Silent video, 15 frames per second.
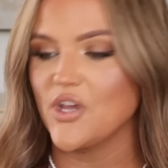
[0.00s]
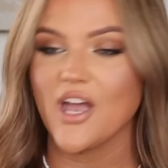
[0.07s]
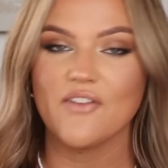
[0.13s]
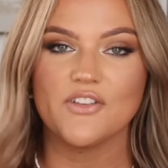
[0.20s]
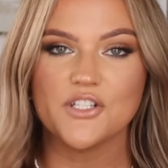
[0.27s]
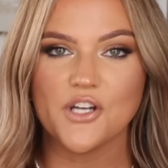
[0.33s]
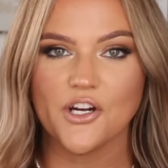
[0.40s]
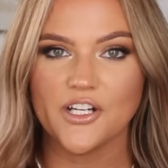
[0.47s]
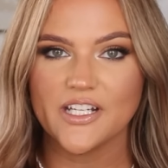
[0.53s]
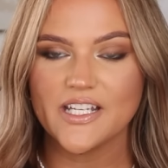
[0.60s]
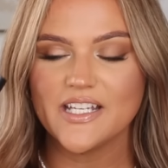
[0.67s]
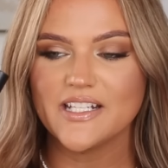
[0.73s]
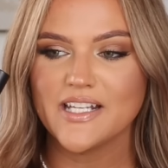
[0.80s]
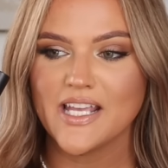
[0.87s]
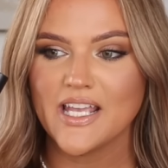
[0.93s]
have a
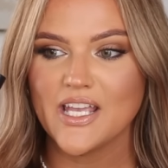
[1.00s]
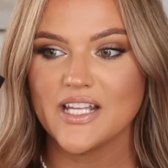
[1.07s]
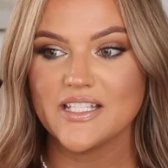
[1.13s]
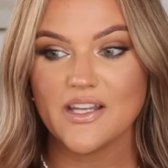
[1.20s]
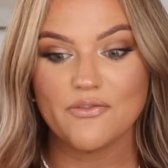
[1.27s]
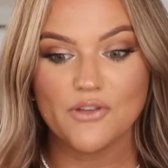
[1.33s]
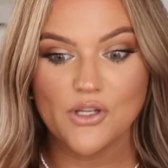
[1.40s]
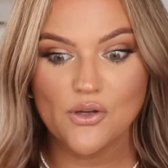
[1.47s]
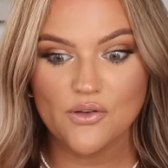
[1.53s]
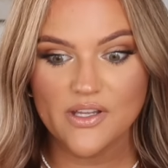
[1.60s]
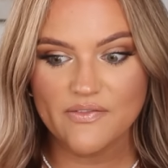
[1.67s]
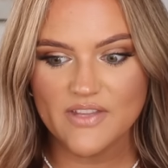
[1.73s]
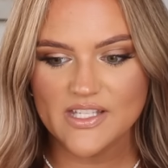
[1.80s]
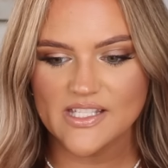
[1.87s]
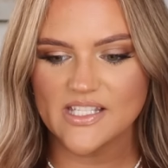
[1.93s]
Target, definitely go
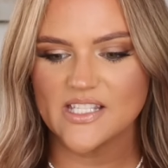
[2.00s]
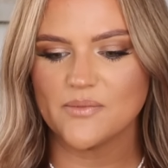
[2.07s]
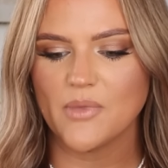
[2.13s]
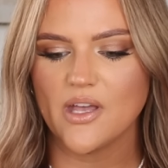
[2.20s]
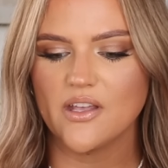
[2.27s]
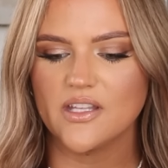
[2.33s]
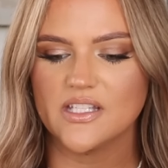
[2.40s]
give this a smell.